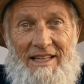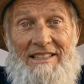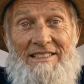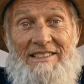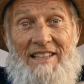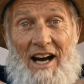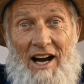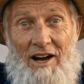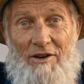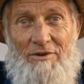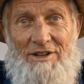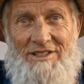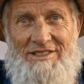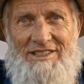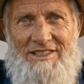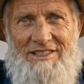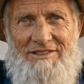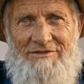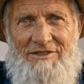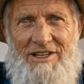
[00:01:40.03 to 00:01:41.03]
The entire
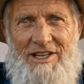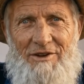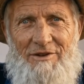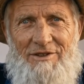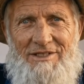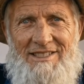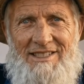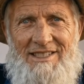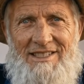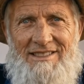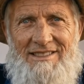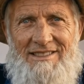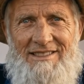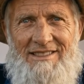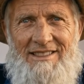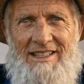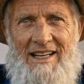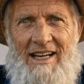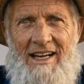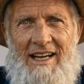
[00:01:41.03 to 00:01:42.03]
reason this video
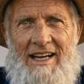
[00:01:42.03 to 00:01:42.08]
exists,